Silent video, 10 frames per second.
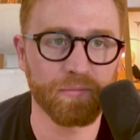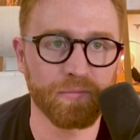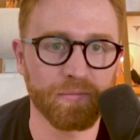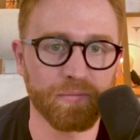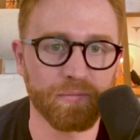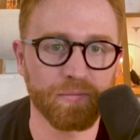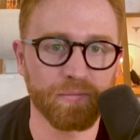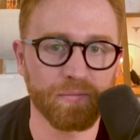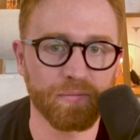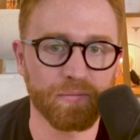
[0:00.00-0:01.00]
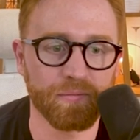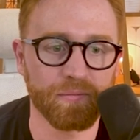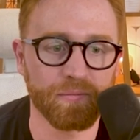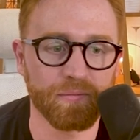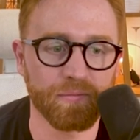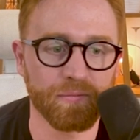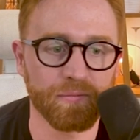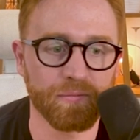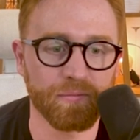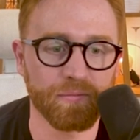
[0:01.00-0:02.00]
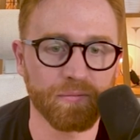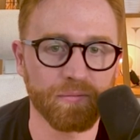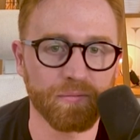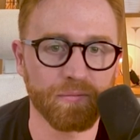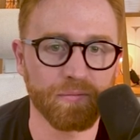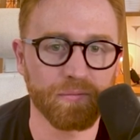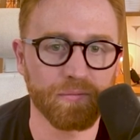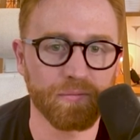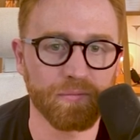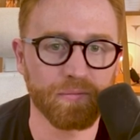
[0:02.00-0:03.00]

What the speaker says: (not speaking)